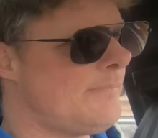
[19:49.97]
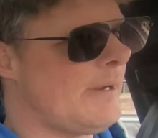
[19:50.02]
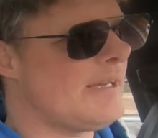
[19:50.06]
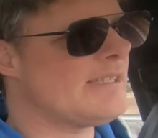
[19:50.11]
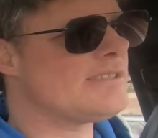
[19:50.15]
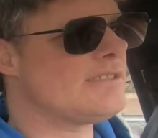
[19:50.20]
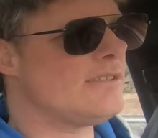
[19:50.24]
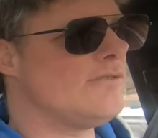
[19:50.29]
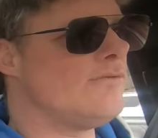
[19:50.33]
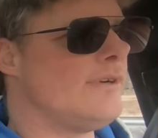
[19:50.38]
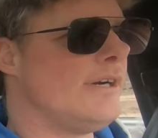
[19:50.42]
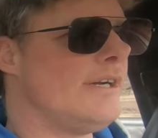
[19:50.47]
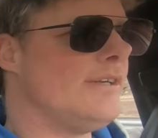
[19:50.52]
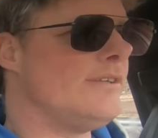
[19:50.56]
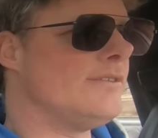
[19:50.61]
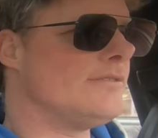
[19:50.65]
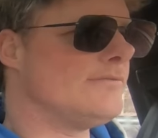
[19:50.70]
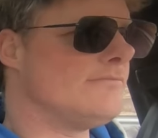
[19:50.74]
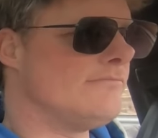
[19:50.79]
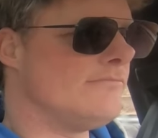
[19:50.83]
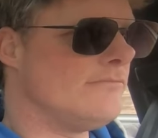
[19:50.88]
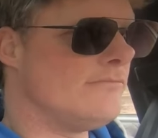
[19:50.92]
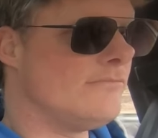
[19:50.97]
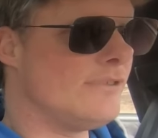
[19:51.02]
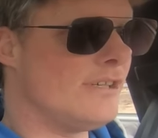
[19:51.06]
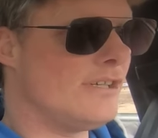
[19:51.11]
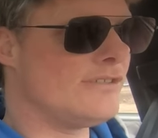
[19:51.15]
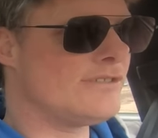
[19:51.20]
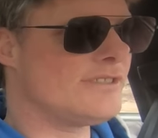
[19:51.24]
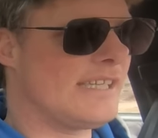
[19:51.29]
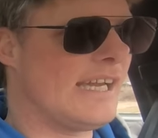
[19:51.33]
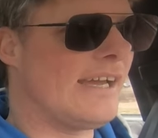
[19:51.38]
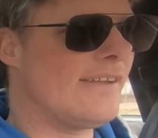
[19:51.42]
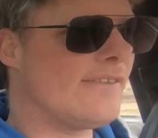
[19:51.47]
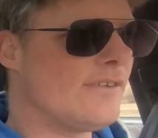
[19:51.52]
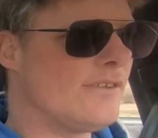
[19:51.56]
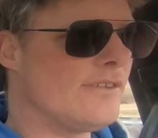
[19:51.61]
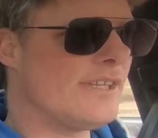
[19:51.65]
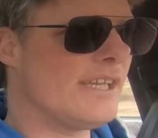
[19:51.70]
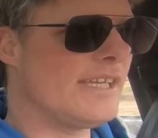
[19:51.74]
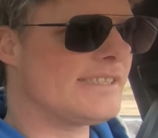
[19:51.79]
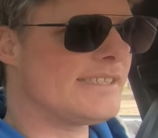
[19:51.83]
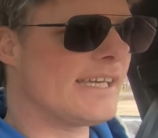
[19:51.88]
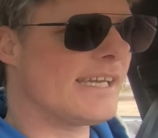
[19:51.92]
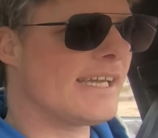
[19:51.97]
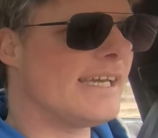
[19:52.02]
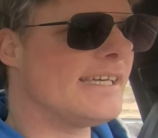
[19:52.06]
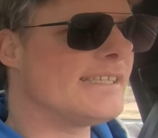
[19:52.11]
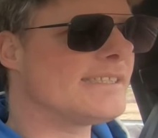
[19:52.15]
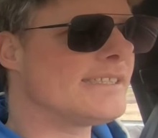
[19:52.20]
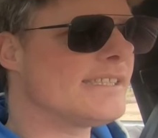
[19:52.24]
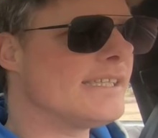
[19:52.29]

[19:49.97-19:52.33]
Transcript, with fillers: Depends on where you, where you stand on that, I guess.